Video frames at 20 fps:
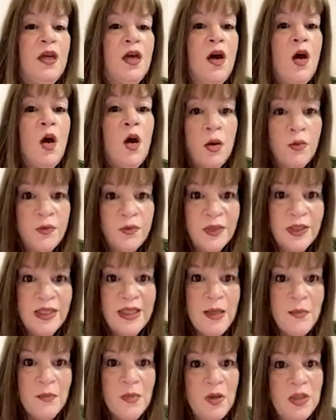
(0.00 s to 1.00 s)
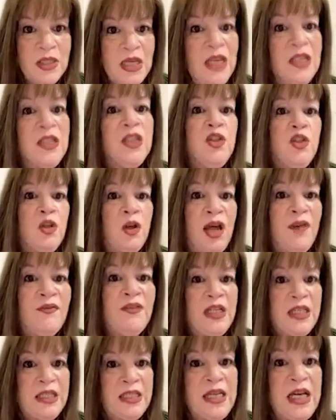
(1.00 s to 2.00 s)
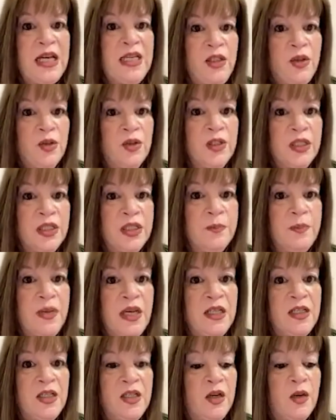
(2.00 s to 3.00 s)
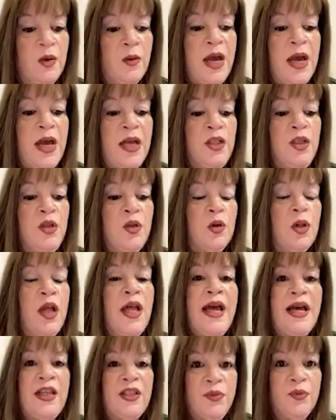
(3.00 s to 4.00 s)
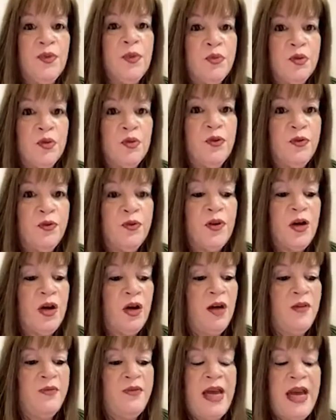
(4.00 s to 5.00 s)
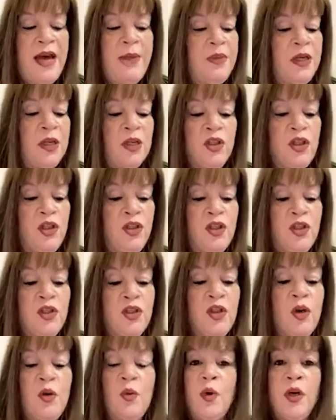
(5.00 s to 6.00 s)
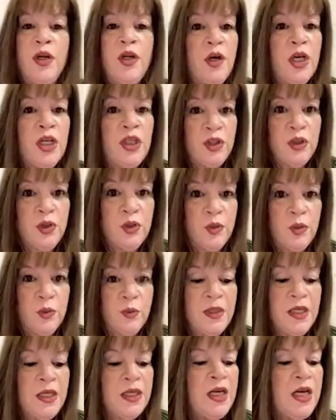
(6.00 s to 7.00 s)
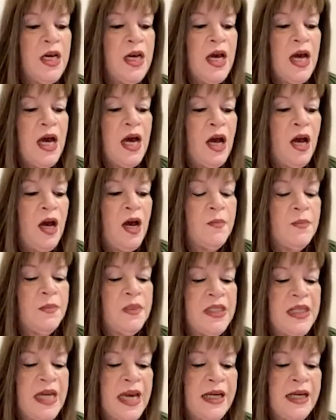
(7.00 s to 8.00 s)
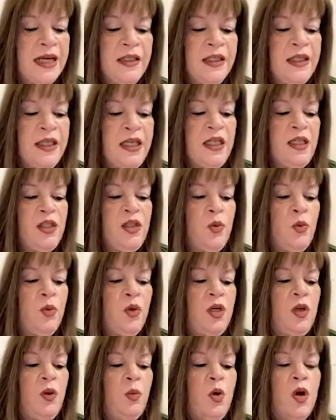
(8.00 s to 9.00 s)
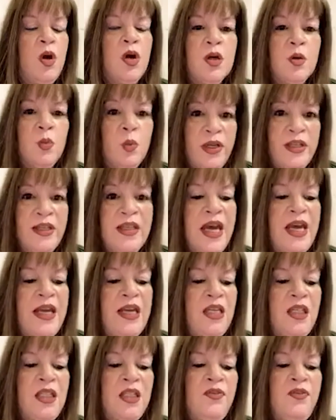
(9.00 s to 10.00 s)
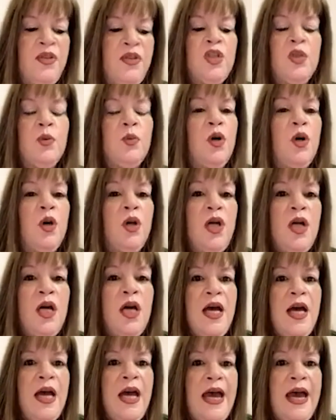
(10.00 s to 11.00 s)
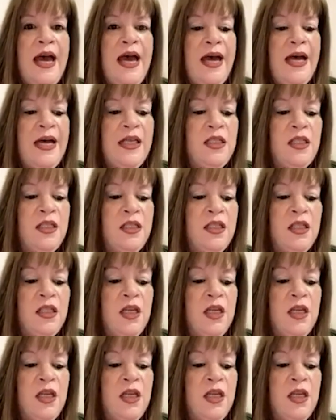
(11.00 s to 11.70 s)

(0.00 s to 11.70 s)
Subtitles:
hopefully in most cases you'll have an executor to speak to, and you'll ask for proof of that because you just don't want to assume. Secondly, you want to work with that individual and